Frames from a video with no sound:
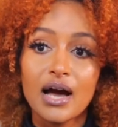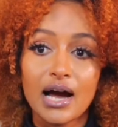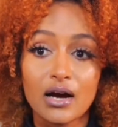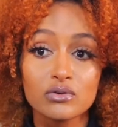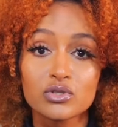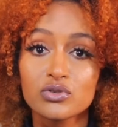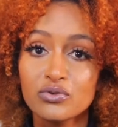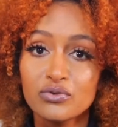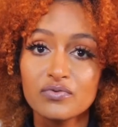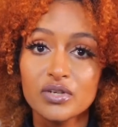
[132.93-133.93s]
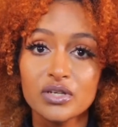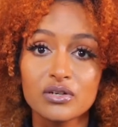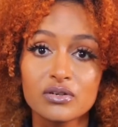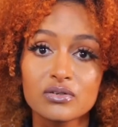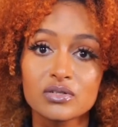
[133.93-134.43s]
how-to
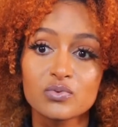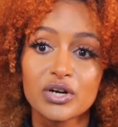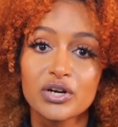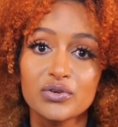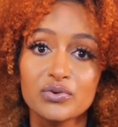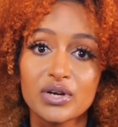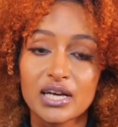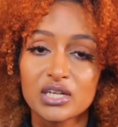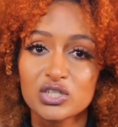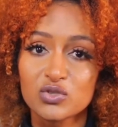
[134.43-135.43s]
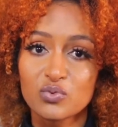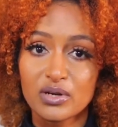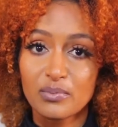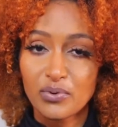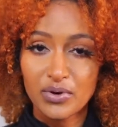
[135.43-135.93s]
videos where you kind of just want to